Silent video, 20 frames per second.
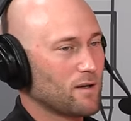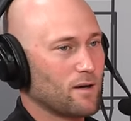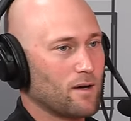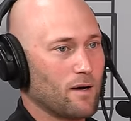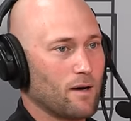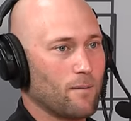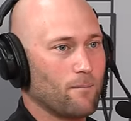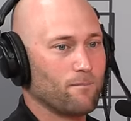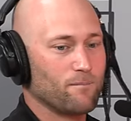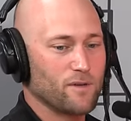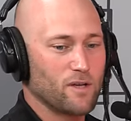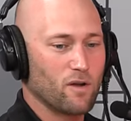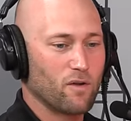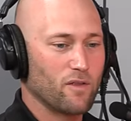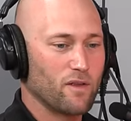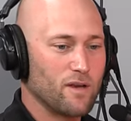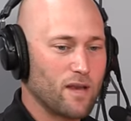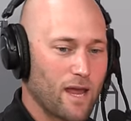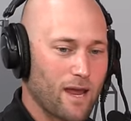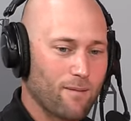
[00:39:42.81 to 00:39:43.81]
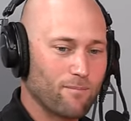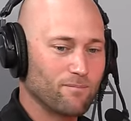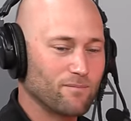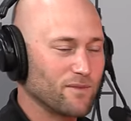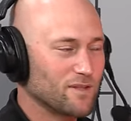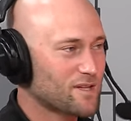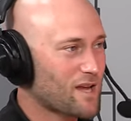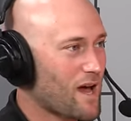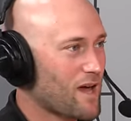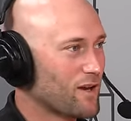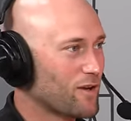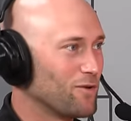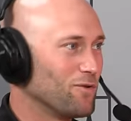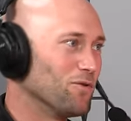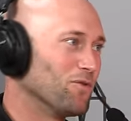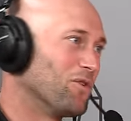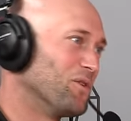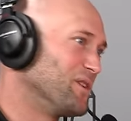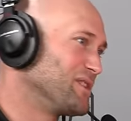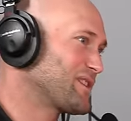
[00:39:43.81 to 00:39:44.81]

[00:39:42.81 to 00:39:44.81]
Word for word: Um, you know, the name is kind of cool,